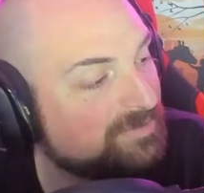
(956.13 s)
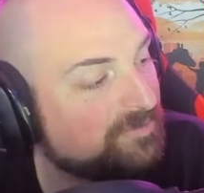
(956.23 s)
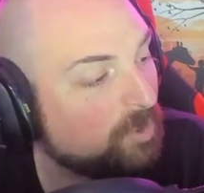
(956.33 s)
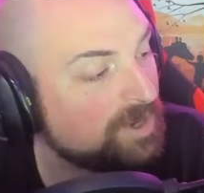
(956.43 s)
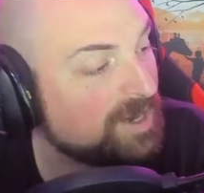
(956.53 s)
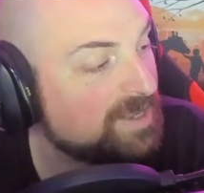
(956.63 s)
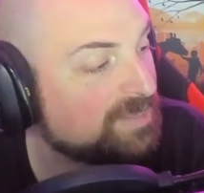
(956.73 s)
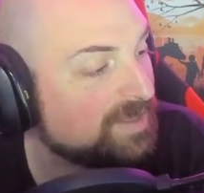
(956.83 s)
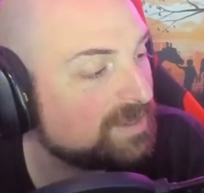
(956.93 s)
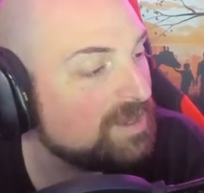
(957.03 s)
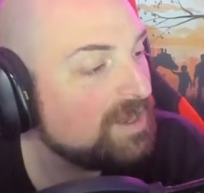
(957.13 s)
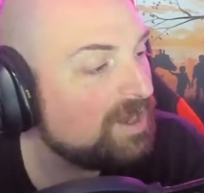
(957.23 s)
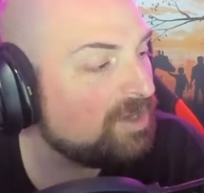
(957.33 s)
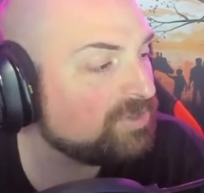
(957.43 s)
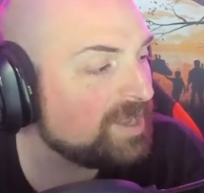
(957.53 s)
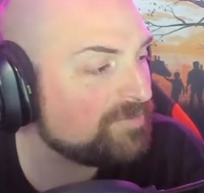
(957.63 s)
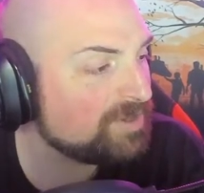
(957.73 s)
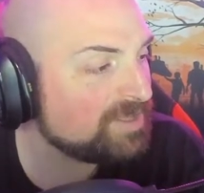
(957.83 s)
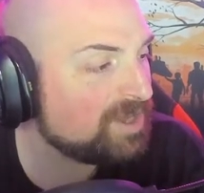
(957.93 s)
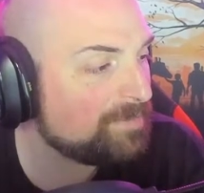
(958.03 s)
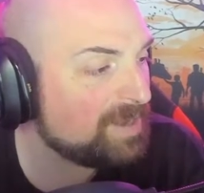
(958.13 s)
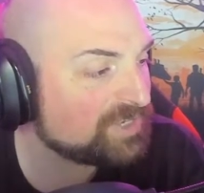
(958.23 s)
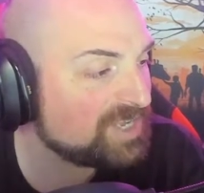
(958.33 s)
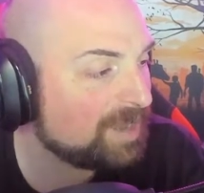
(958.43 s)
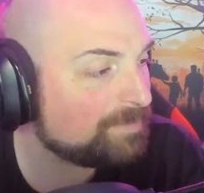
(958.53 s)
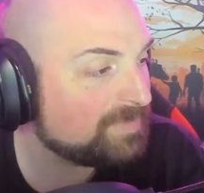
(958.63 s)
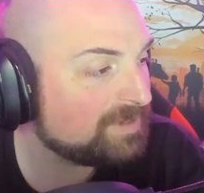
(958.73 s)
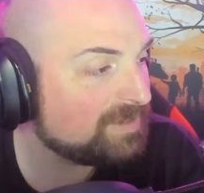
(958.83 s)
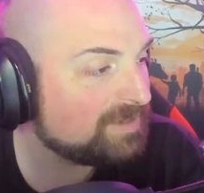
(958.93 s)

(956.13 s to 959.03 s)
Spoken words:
Fortnite thing. Oh look, everything got messed up.